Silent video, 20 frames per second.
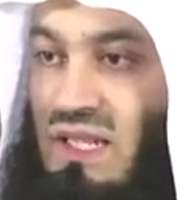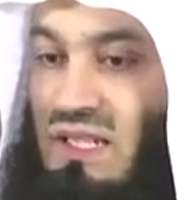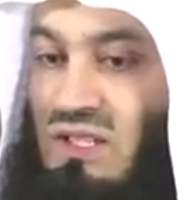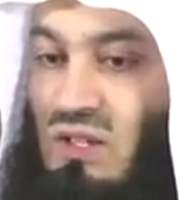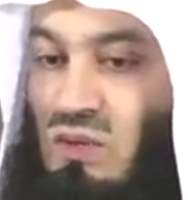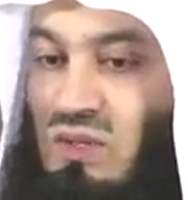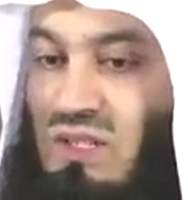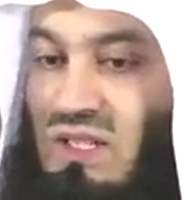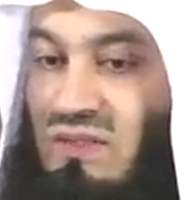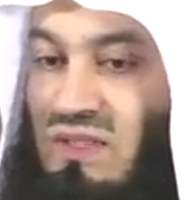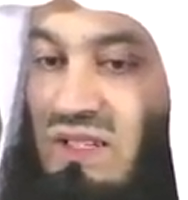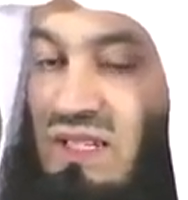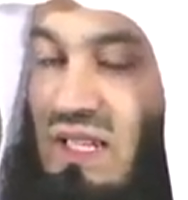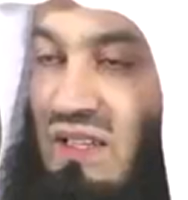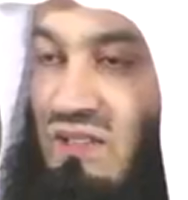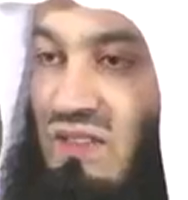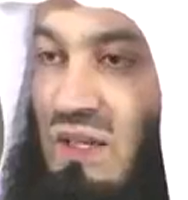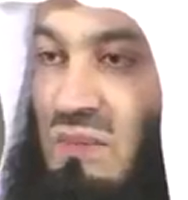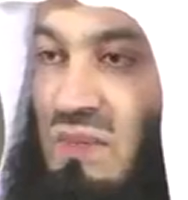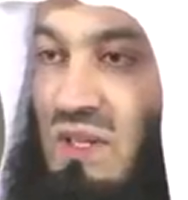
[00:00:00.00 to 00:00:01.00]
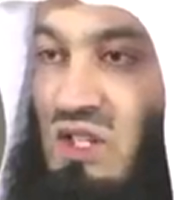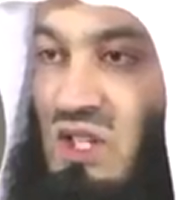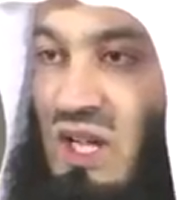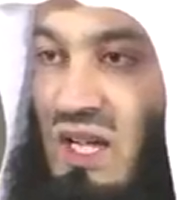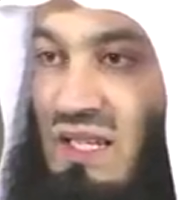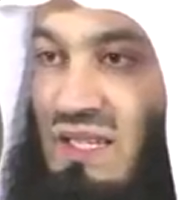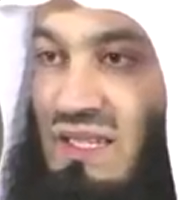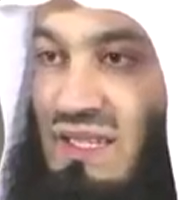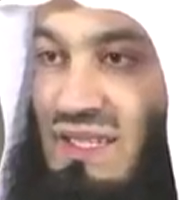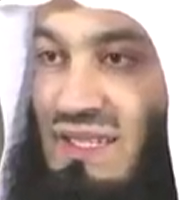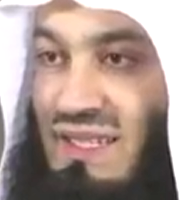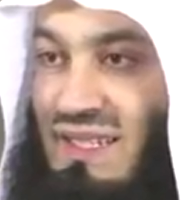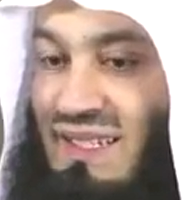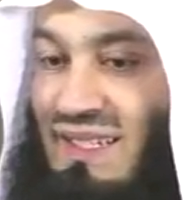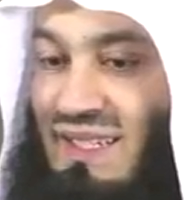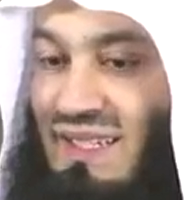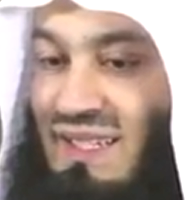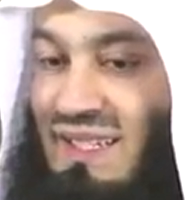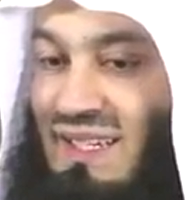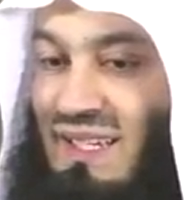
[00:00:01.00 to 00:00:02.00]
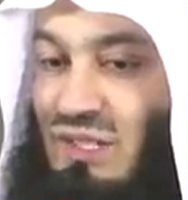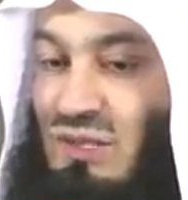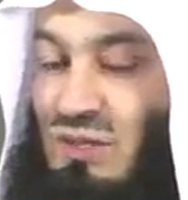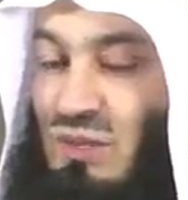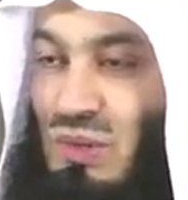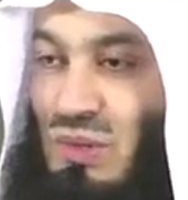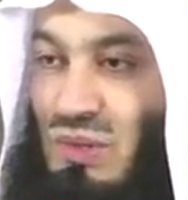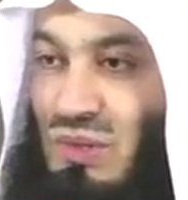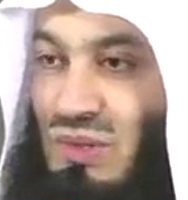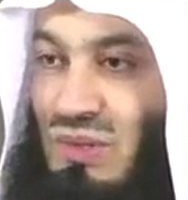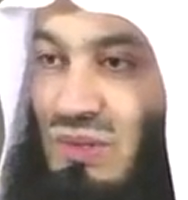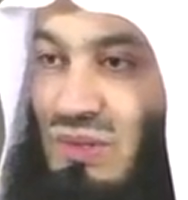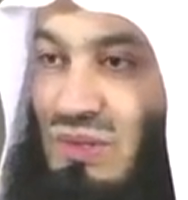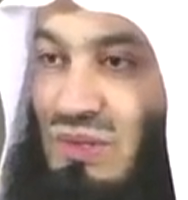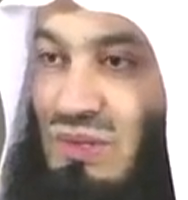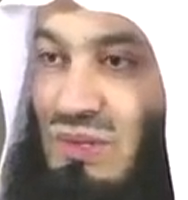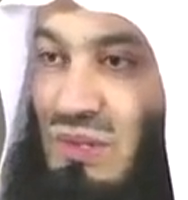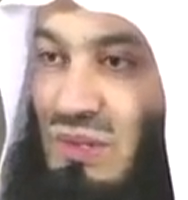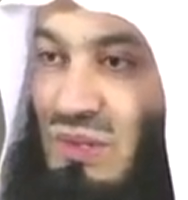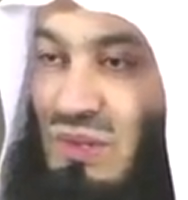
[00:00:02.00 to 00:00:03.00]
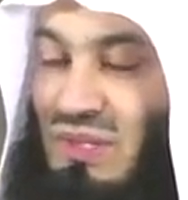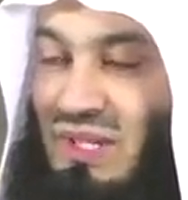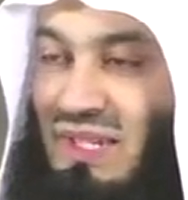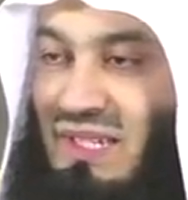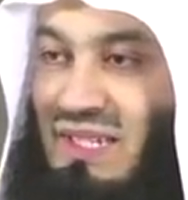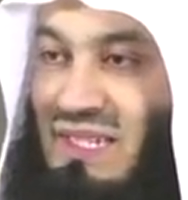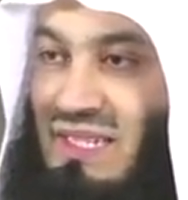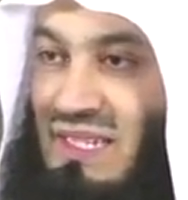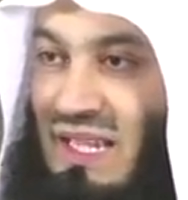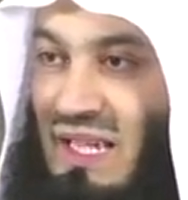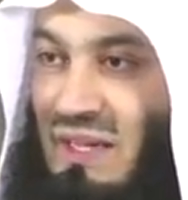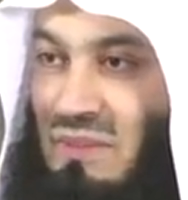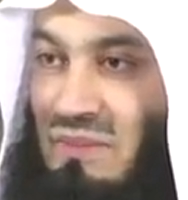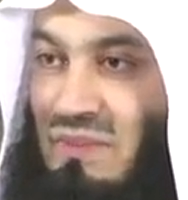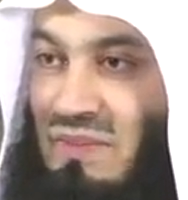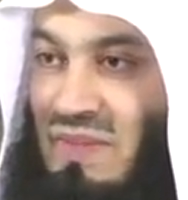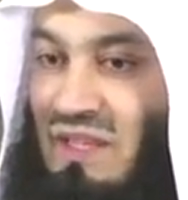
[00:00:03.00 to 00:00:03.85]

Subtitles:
They don't even give him a chance to look at Islam.